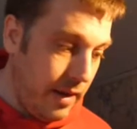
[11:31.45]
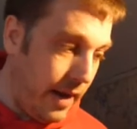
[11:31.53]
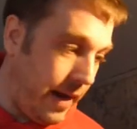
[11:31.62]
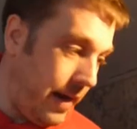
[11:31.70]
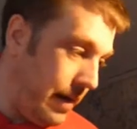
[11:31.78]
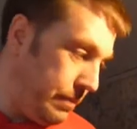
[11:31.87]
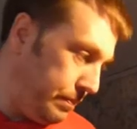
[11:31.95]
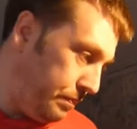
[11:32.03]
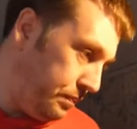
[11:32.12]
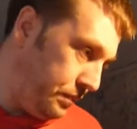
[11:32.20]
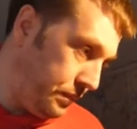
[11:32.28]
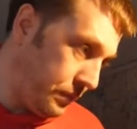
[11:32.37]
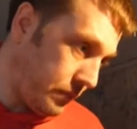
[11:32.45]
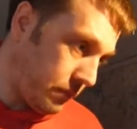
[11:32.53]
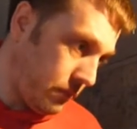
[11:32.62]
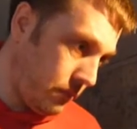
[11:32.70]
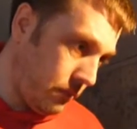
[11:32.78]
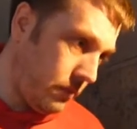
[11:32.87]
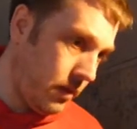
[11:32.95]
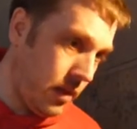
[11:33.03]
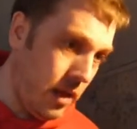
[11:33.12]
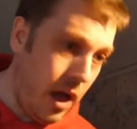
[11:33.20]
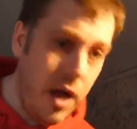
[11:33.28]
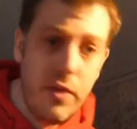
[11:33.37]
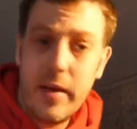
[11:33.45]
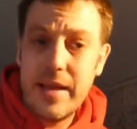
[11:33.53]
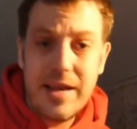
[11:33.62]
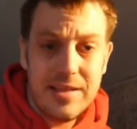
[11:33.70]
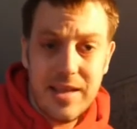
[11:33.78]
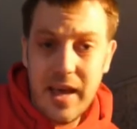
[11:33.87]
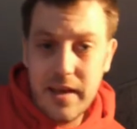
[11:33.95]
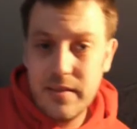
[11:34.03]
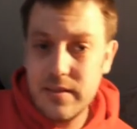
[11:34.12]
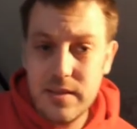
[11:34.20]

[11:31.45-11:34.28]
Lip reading: Either way, that's it.